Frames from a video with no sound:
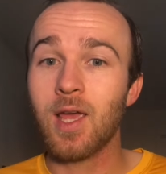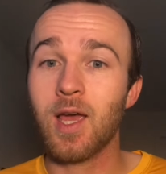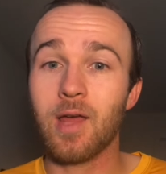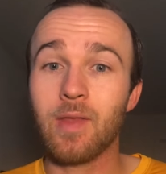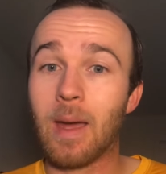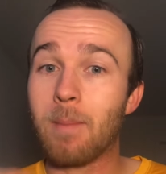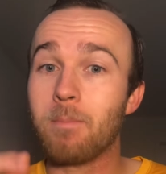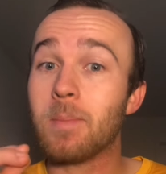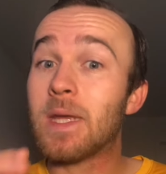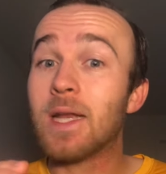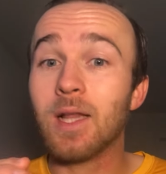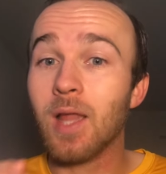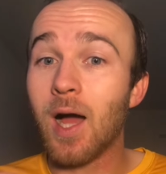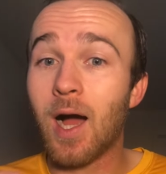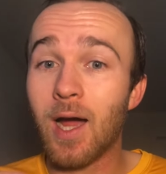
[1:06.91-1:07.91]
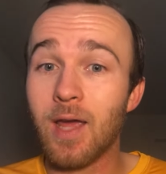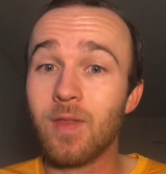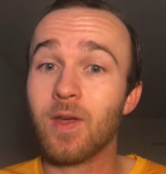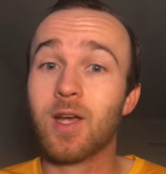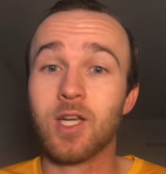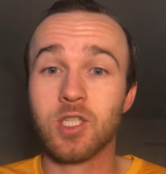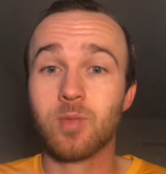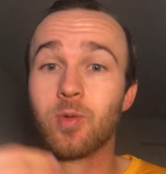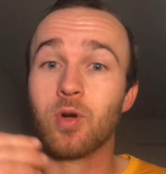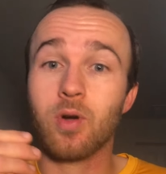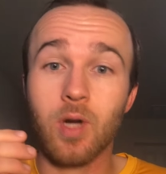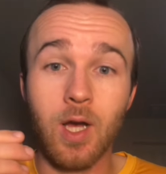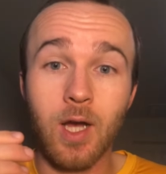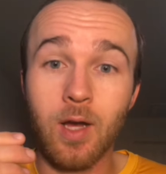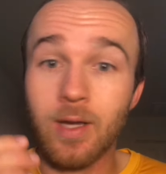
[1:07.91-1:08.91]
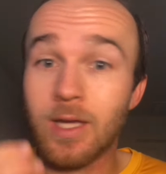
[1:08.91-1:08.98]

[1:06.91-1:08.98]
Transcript: uh, that mean a lot in the customer uh,